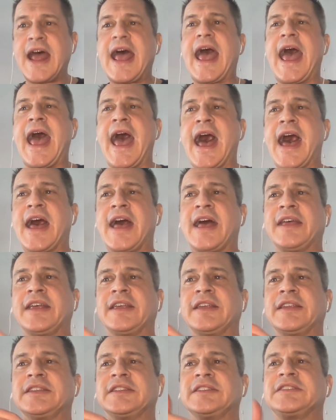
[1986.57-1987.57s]

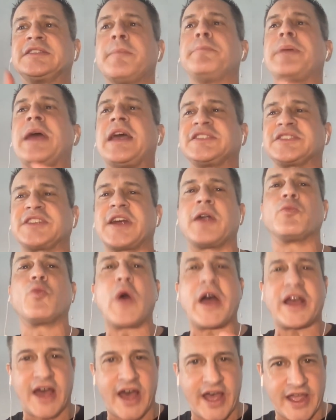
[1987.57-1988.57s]
as based on
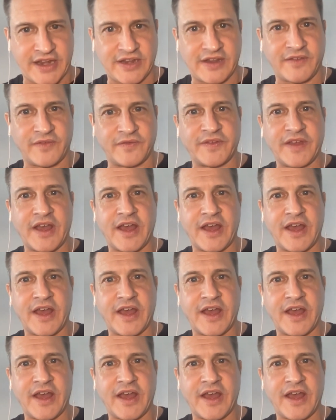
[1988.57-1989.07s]
what kind of